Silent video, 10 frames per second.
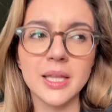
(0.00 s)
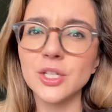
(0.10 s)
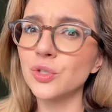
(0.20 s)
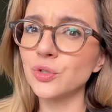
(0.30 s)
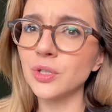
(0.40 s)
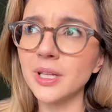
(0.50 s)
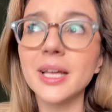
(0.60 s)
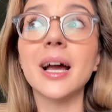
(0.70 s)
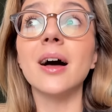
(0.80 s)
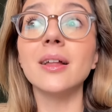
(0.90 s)
And there's usually
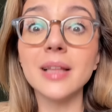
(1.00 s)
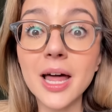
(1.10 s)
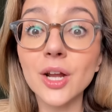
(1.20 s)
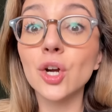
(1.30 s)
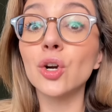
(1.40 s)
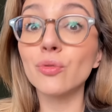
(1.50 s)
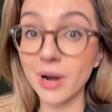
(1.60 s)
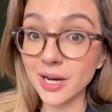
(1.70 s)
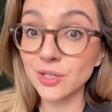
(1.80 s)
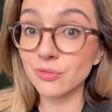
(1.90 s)
like a lot of
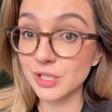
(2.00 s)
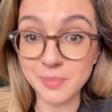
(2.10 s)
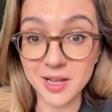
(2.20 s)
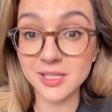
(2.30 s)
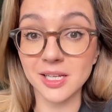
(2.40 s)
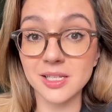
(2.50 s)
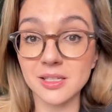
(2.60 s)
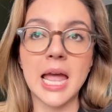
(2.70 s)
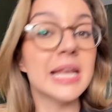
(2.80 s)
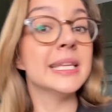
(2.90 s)
correct responses.
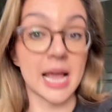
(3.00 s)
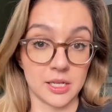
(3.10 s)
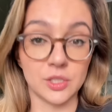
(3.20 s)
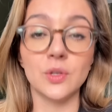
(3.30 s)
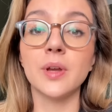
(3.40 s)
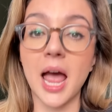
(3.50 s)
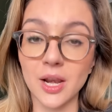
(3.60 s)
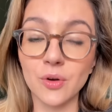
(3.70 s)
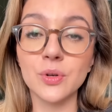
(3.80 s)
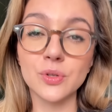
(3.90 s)
And yes, you can
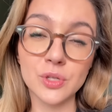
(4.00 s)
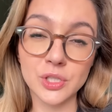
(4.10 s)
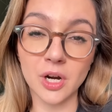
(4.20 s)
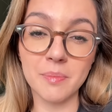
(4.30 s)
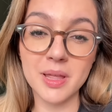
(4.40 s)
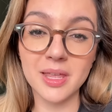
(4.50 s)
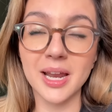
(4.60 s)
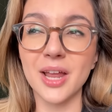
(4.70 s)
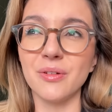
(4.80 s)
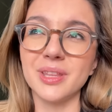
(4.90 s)
go into the STAR method.
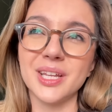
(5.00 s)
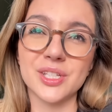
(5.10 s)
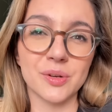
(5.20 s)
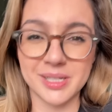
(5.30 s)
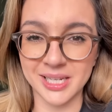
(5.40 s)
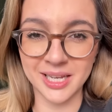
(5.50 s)
I don't think it's always